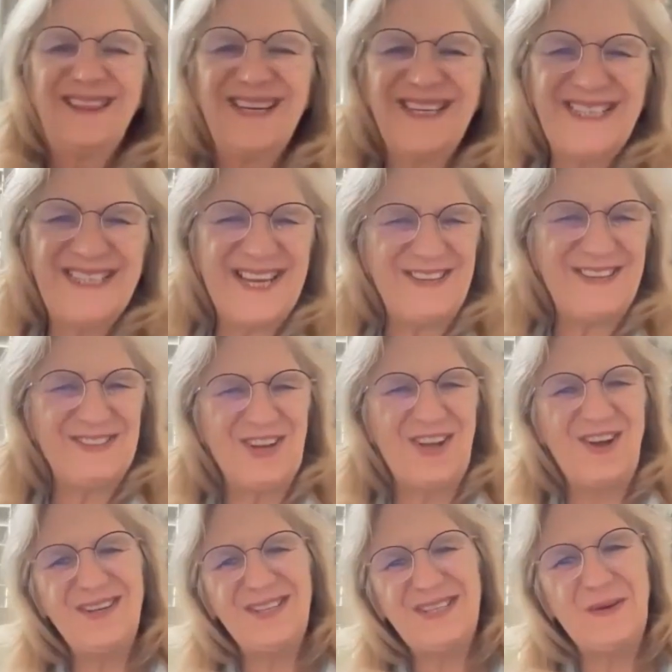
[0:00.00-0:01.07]
That sounds
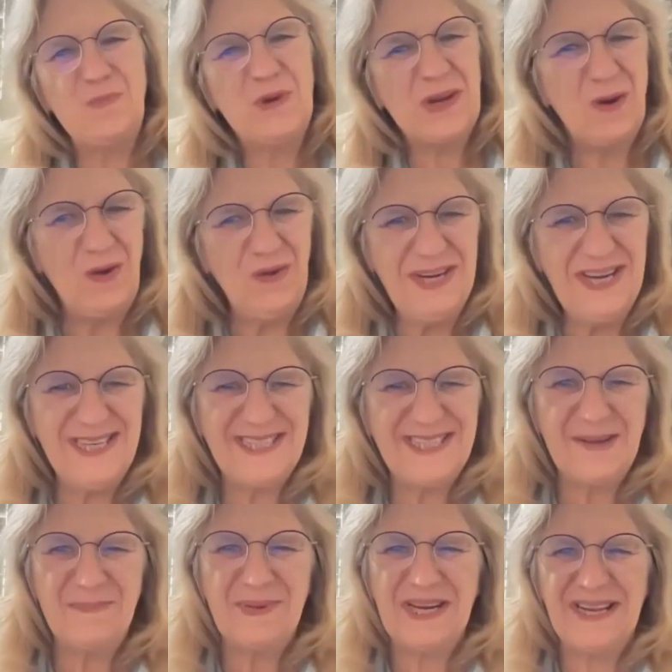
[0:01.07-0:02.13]
awesome. We all need
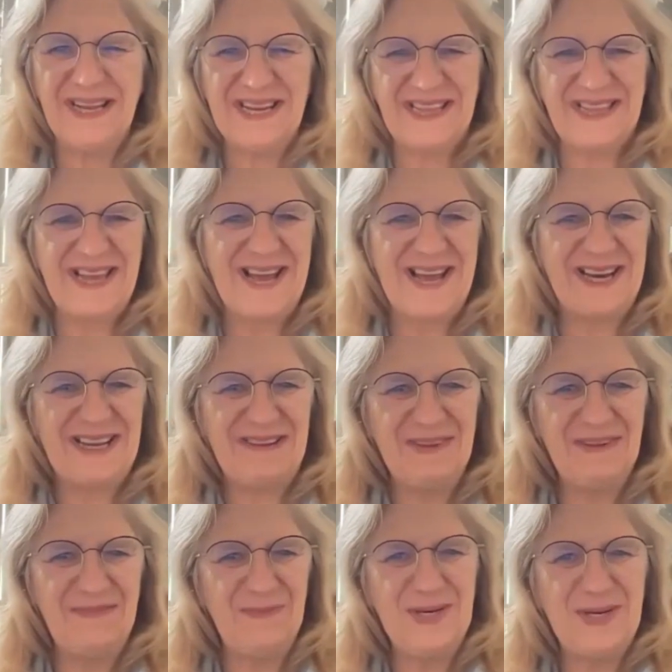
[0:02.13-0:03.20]
somebody like that,
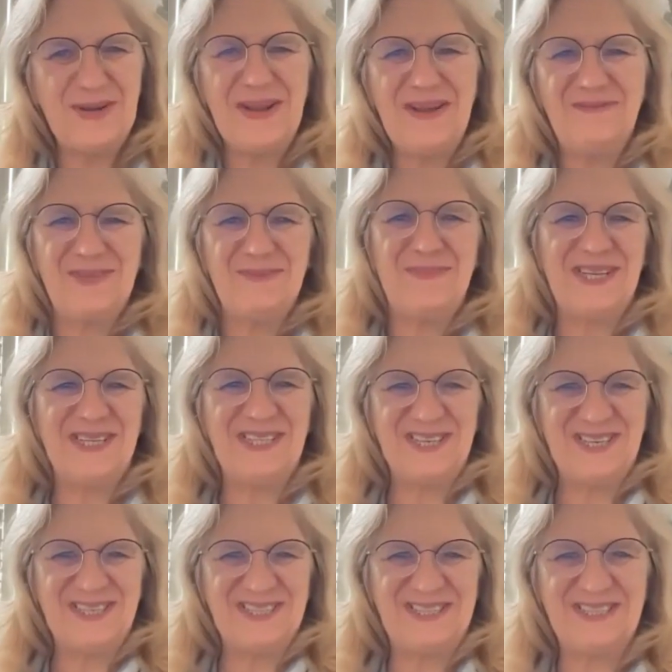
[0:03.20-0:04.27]
even if we don't have dementia.